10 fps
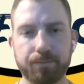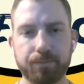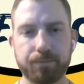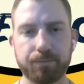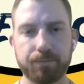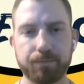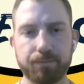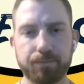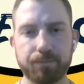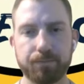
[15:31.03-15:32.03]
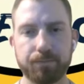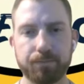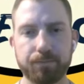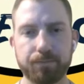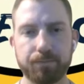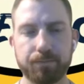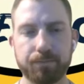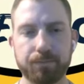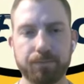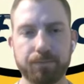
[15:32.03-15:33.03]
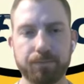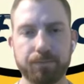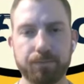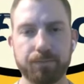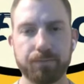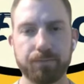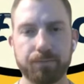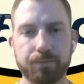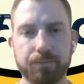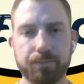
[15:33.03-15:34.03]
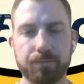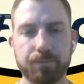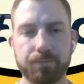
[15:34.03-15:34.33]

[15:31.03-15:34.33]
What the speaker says: This person isn't speaking.